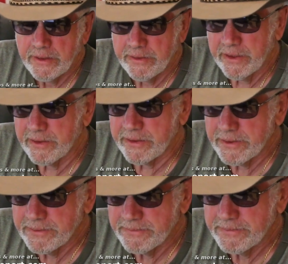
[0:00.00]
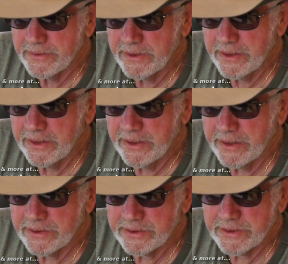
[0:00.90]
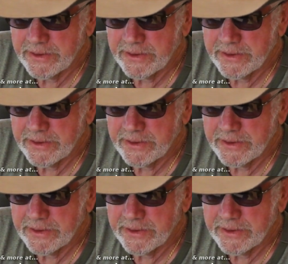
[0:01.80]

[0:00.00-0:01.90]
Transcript: The other is